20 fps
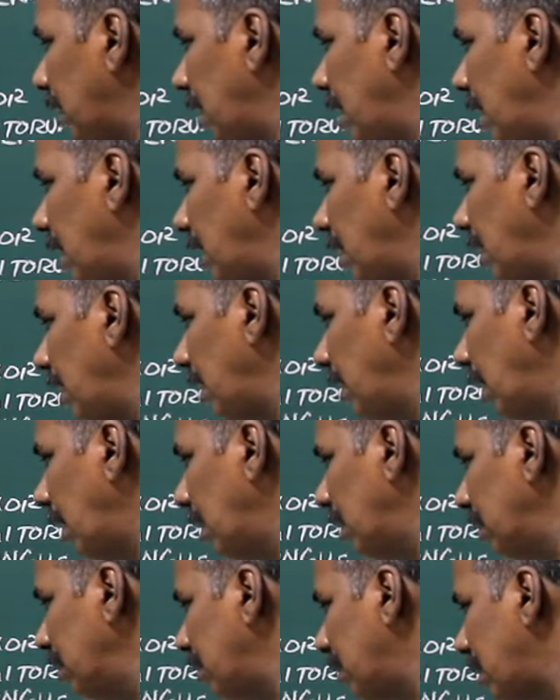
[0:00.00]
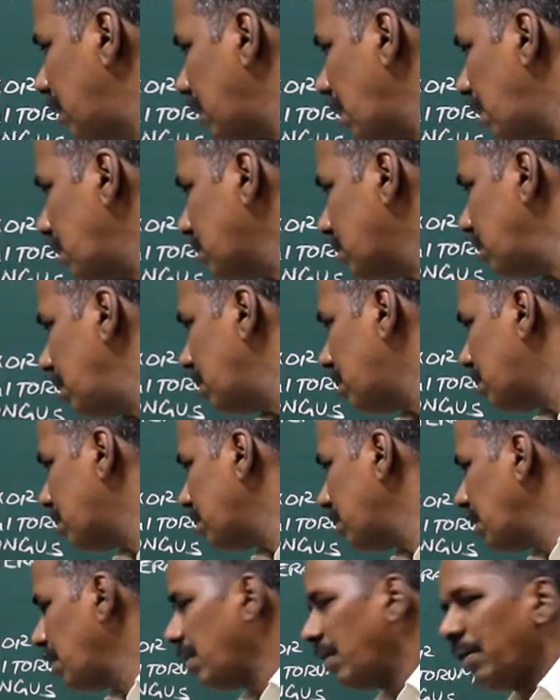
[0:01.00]
the nerve crosses
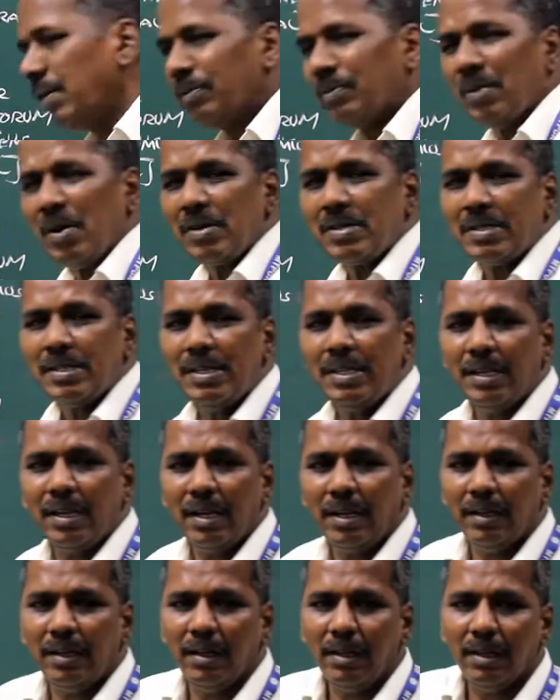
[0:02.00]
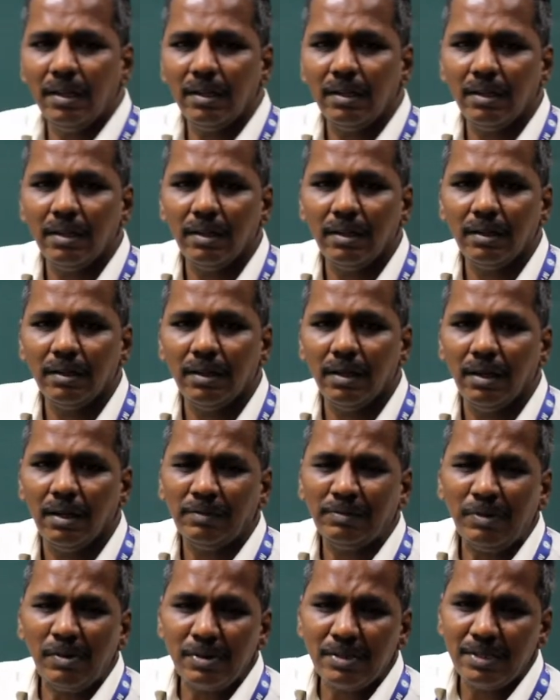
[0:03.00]
posteriorly
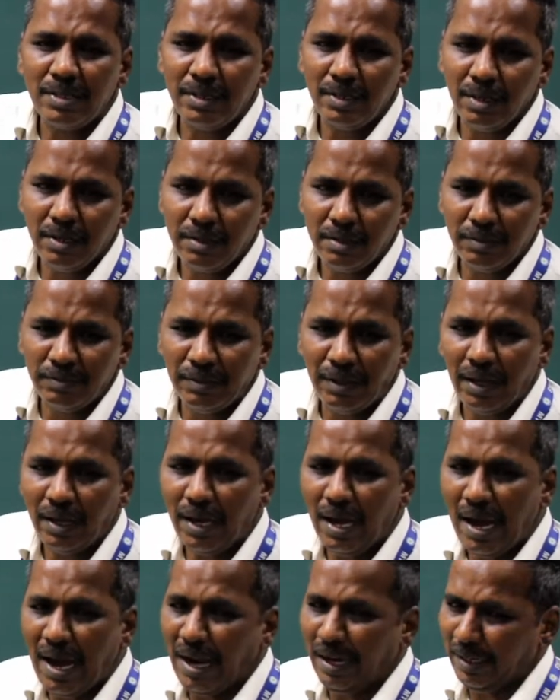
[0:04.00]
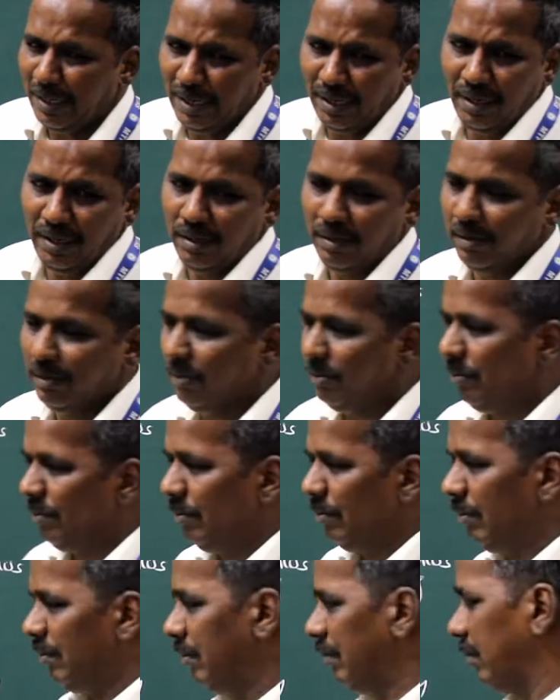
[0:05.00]
the posterior tibial artery.
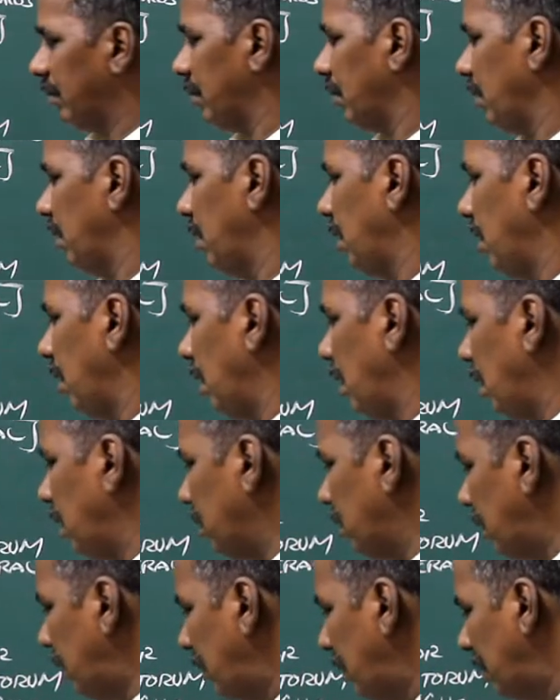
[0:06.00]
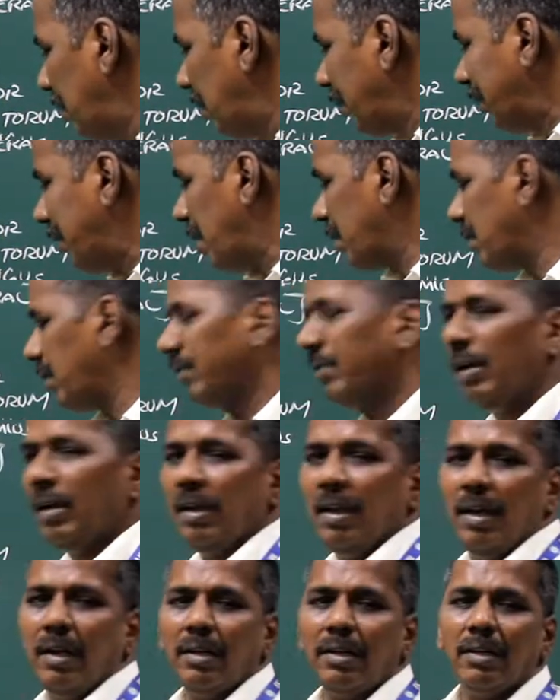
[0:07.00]
In the lower part of the
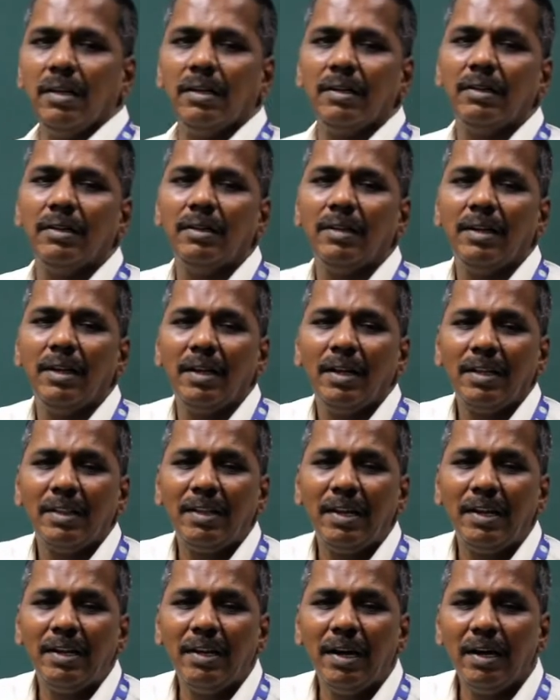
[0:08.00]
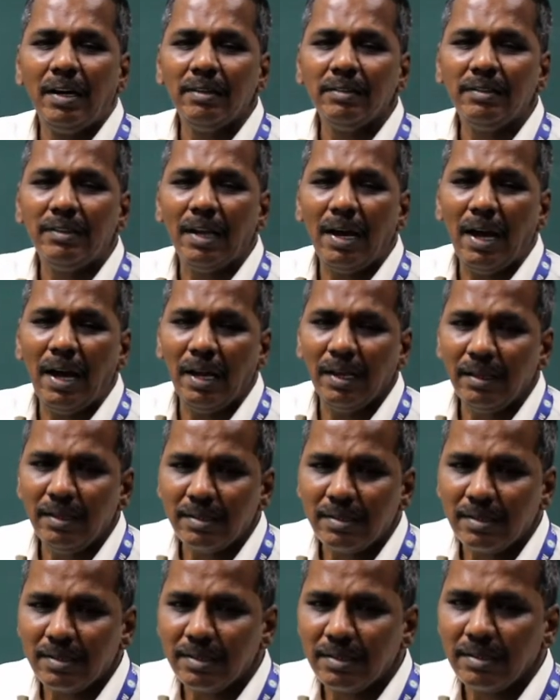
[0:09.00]
leg, the nerve
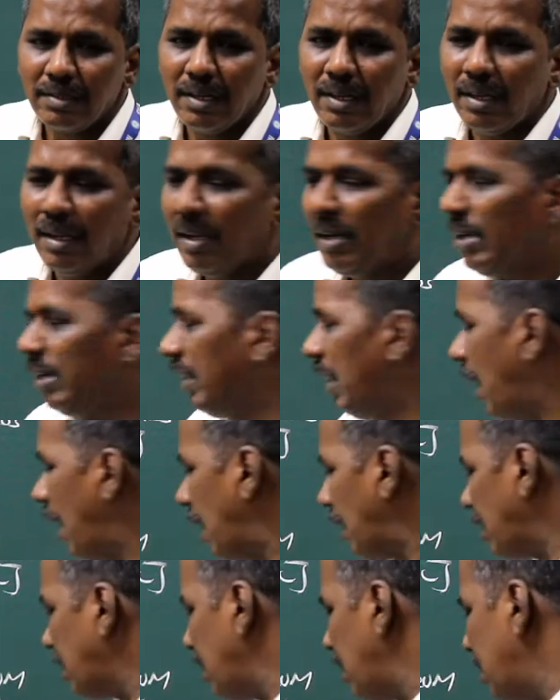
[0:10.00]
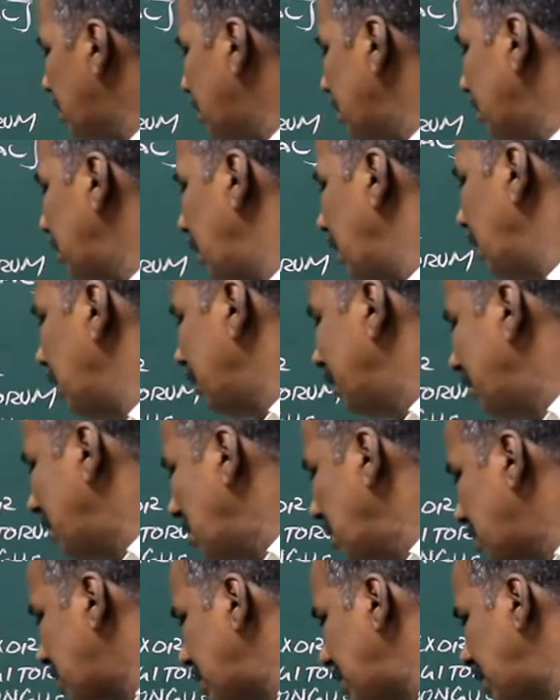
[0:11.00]
lies lateral to the
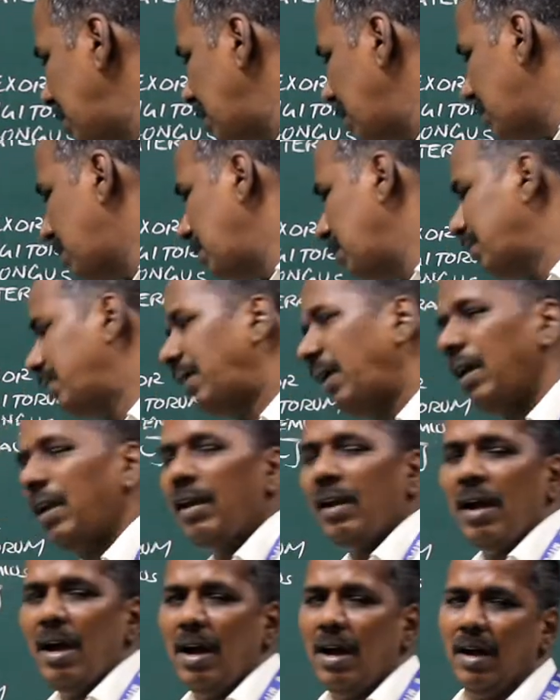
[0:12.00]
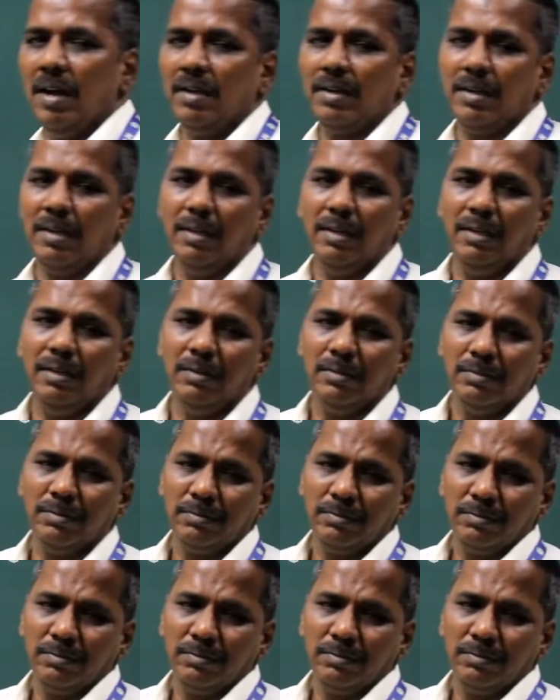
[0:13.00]
posterior tibial artery.